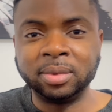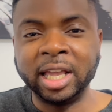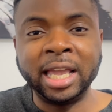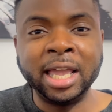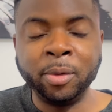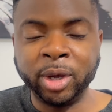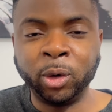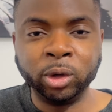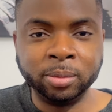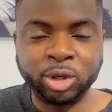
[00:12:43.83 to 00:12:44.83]
here we
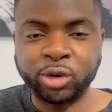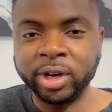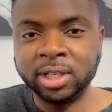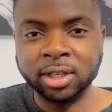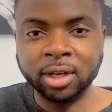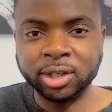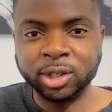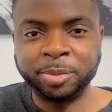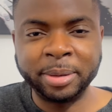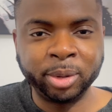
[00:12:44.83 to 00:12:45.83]
call them tree
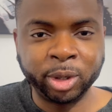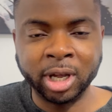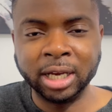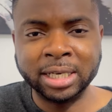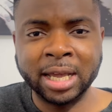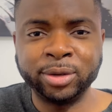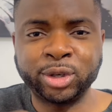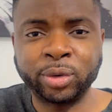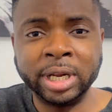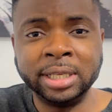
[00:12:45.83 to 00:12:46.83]
surgeons, people who cut down
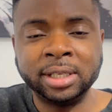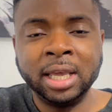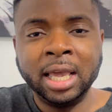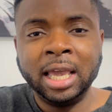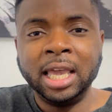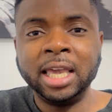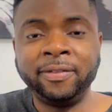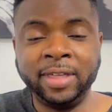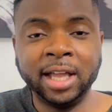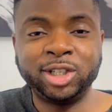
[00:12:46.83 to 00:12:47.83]
trees.
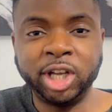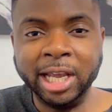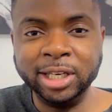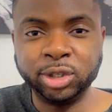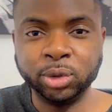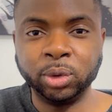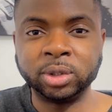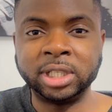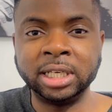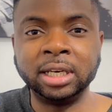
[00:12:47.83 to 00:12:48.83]
If that
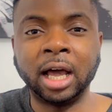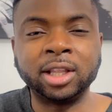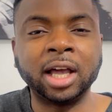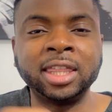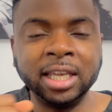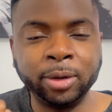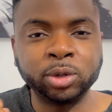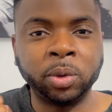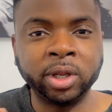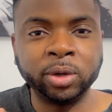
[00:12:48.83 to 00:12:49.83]
chainsaw didn't... I think it
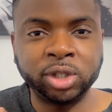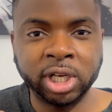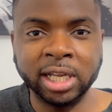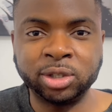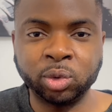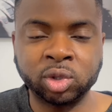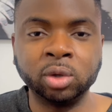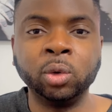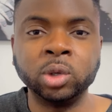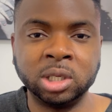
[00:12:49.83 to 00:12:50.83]
was one of those chainsaws
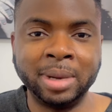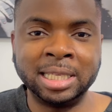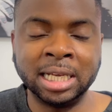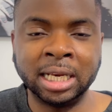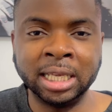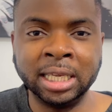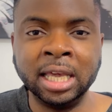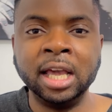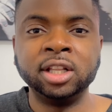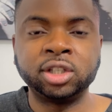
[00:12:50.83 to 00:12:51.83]
that automatically
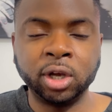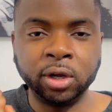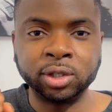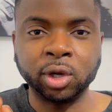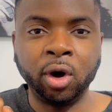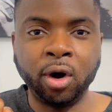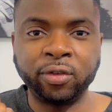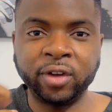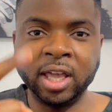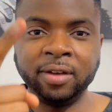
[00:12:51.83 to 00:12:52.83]
turns
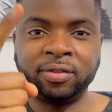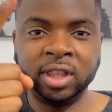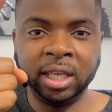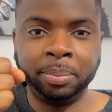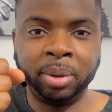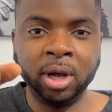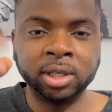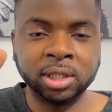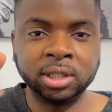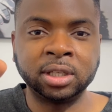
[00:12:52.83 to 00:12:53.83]
off if the
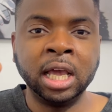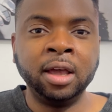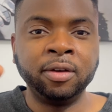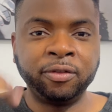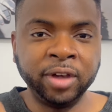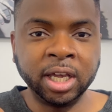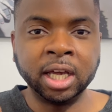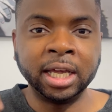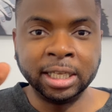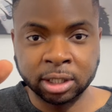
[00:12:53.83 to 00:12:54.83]
person's
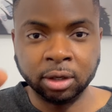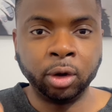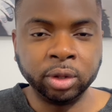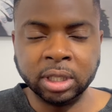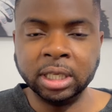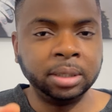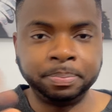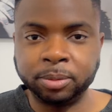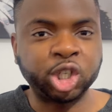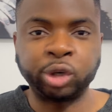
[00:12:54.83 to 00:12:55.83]
finger isn't on the
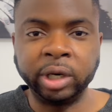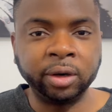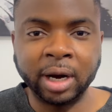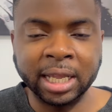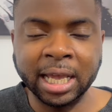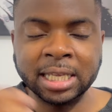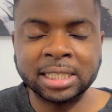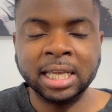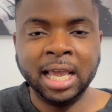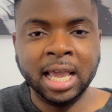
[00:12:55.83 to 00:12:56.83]
trigger, I guess.